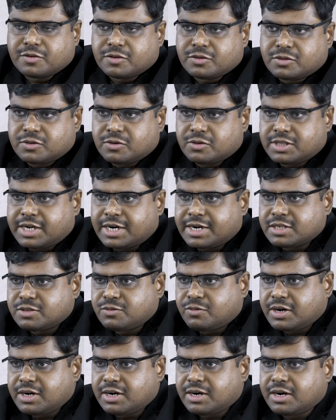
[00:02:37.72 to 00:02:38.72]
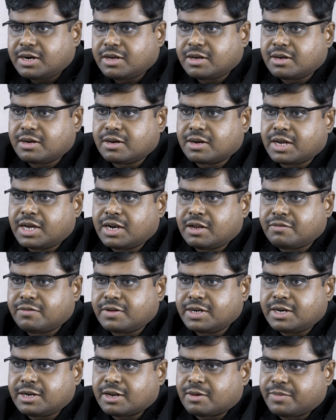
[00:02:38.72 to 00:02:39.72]
So that is one kind of
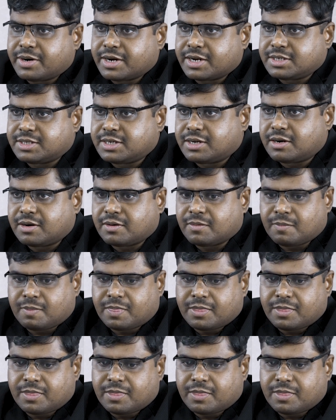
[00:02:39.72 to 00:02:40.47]
an interpretation.